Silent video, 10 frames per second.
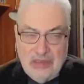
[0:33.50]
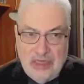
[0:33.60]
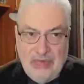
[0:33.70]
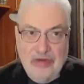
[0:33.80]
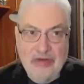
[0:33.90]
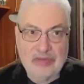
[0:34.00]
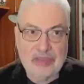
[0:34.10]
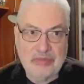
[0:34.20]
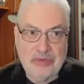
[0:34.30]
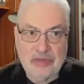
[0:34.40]
aerial
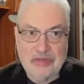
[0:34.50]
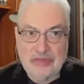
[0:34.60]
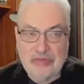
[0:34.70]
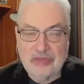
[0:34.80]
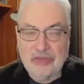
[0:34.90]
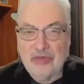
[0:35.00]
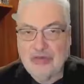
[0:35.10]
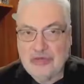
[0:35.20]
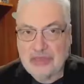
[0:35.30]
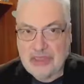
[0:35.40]
support from
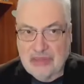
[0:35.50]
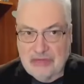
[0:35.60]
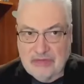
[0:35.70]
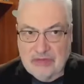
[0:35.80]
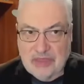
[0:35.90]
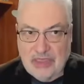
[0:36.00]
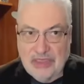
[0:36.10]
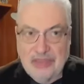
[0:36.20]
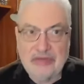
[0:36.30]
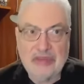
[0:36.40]
drones and with
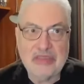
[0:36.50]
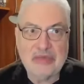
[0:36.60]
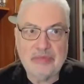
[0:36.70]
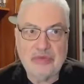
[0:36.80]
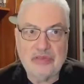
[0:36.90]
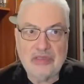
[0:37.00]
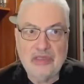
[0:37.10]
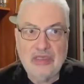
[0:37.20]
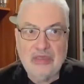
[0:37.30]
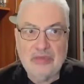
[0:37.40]
artillery support,
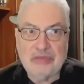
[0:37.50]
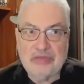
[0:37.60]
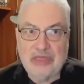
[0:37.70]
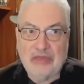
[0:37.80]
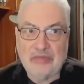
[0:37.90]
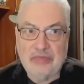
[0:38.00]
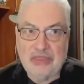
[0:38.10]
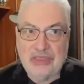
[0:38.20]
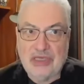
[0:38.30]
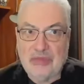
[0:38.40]
but without
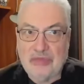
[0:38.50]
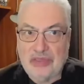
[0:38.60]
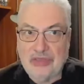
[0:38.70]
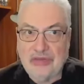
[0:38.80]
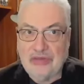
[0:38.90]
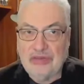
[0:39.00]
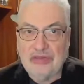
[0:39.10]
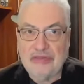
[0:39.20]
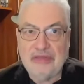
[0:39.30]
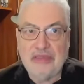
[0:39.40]
much armor at all in
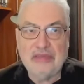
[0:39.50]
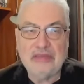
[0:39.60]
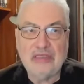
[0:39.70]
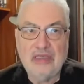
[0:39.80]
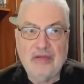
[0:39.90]
the field.